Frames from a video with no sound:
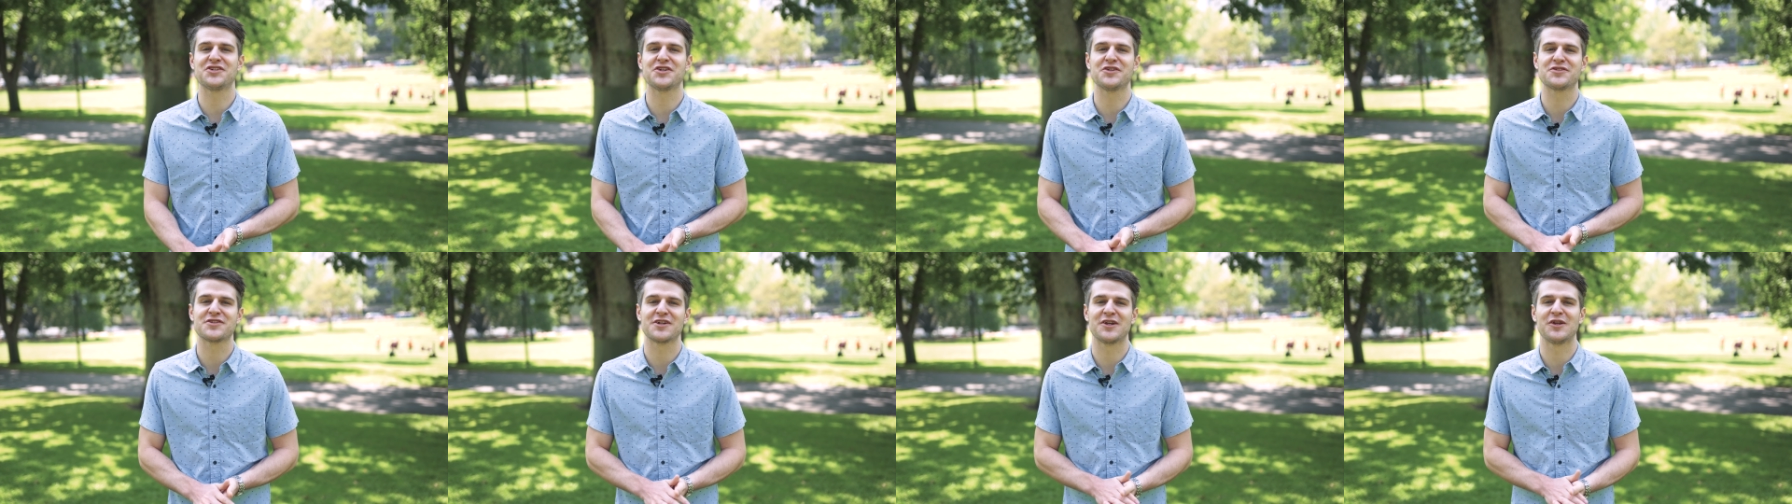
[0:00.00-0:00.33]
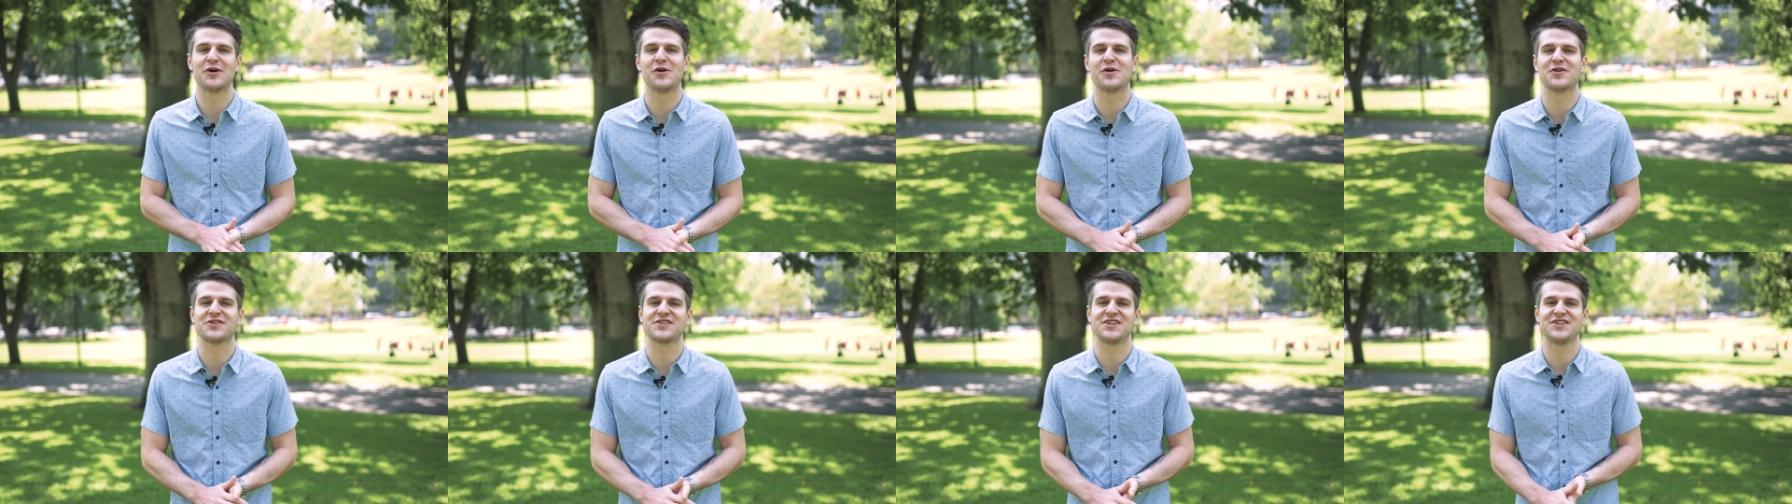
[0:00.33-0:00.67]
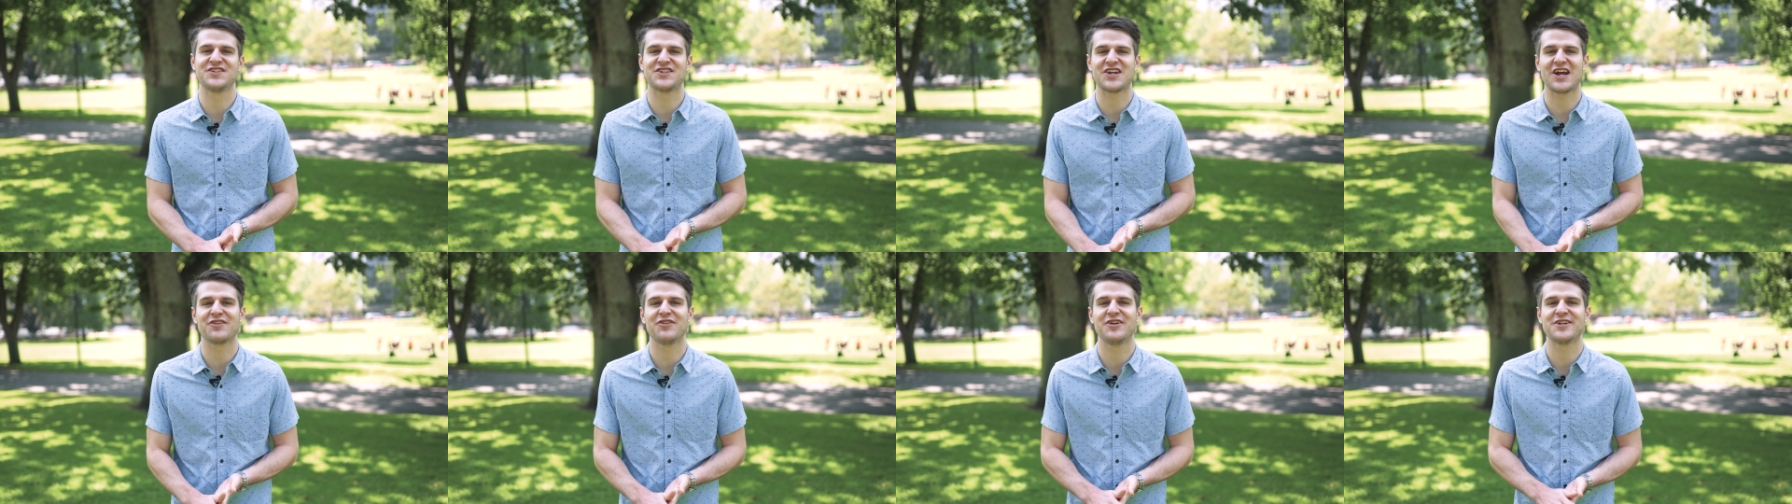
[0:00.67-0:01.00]
due to launch in
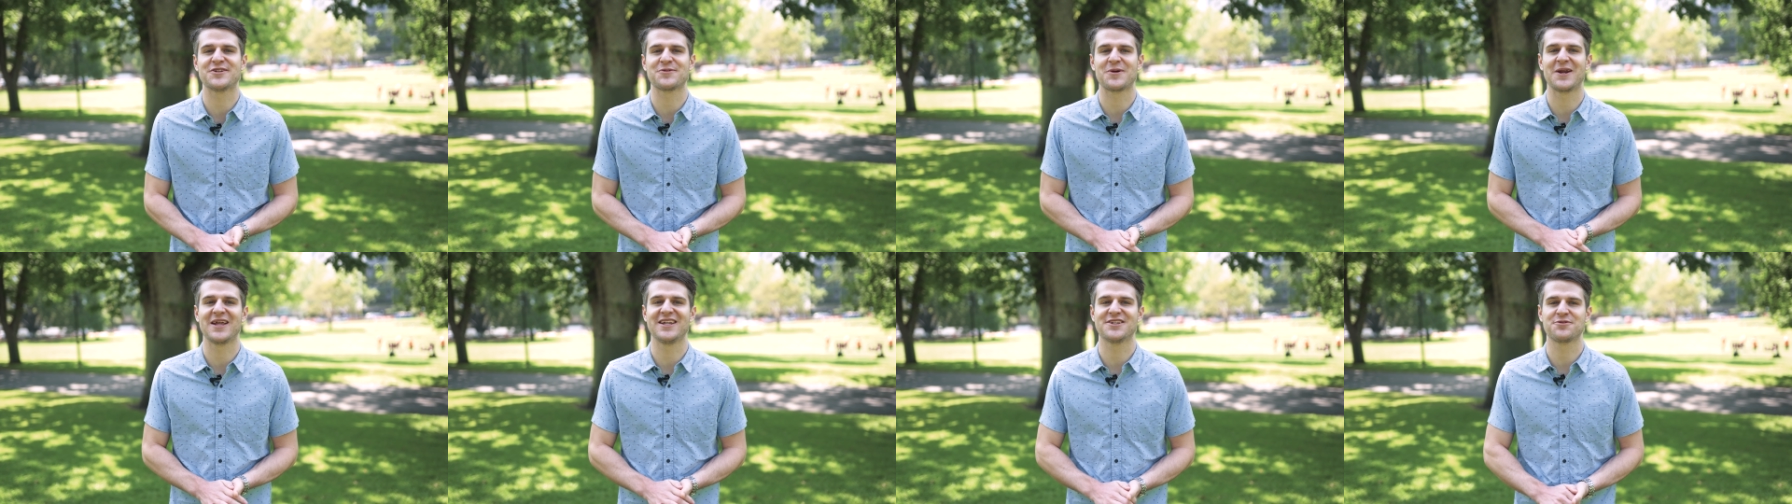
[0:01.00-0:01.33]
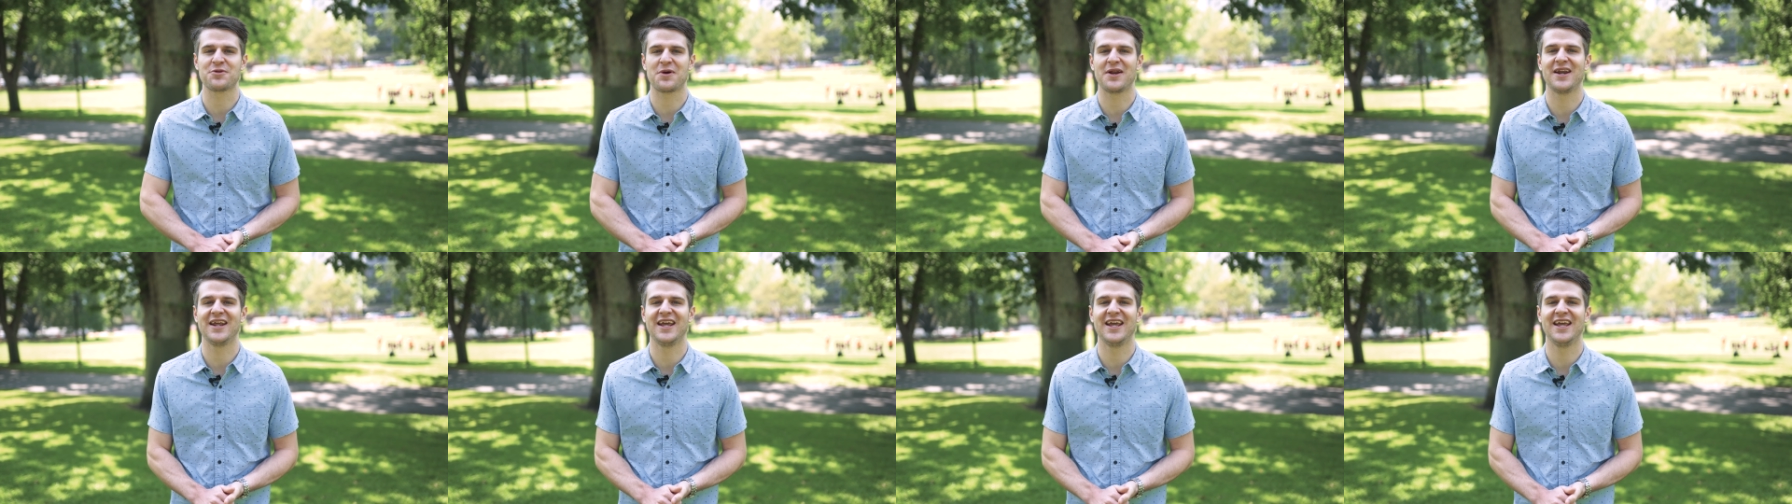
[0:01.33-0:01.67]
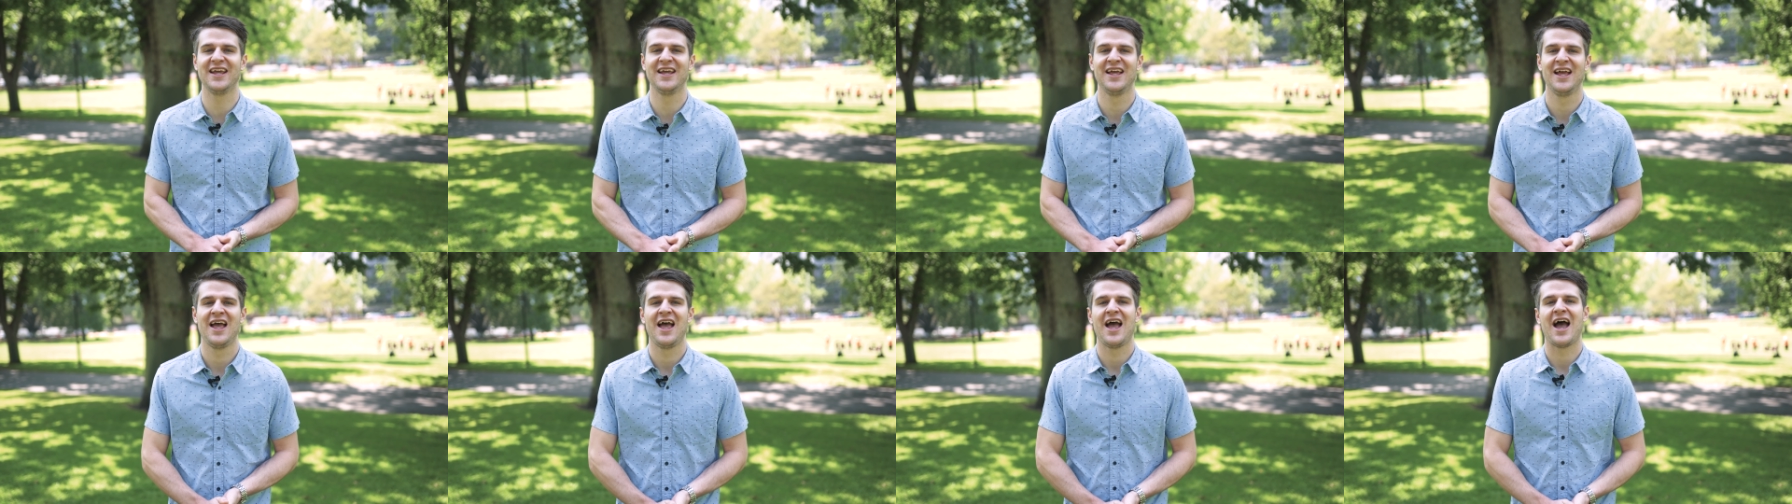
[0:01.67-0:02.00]
January 2020,